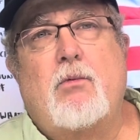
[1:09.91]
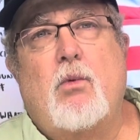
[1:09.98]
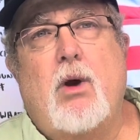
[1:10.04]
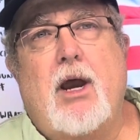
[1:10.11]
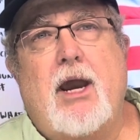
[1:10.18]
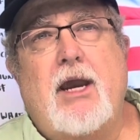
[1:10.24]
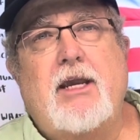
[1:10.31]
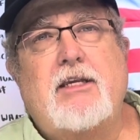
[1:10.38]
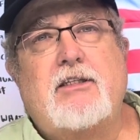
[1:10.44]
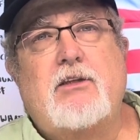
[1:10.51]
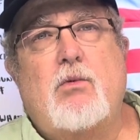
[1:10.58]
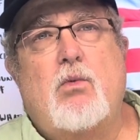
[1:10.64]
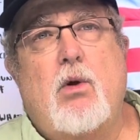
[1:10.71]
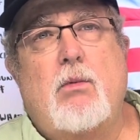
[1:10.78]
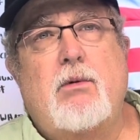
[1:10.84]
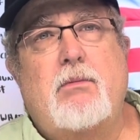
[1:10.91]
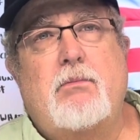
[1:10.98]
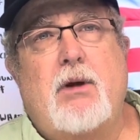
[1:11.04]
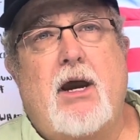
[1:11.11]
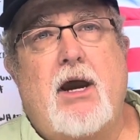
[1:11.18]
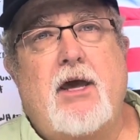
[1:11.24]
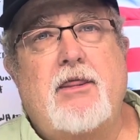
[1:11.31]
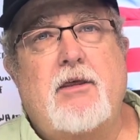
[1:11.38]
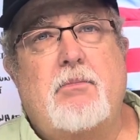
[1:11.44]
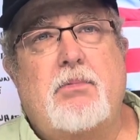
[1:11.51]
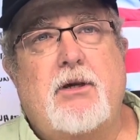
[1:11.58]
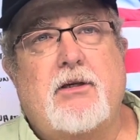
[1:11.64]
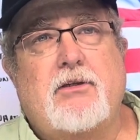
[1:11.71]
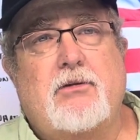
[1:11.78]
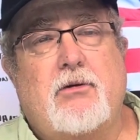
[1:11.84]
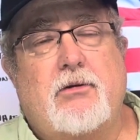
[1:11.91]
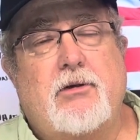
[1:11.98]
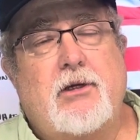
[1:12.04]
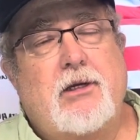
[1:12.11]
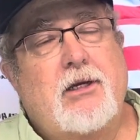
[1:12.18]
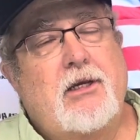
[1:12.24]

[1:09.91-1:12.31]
Why is the woman buying the pistol?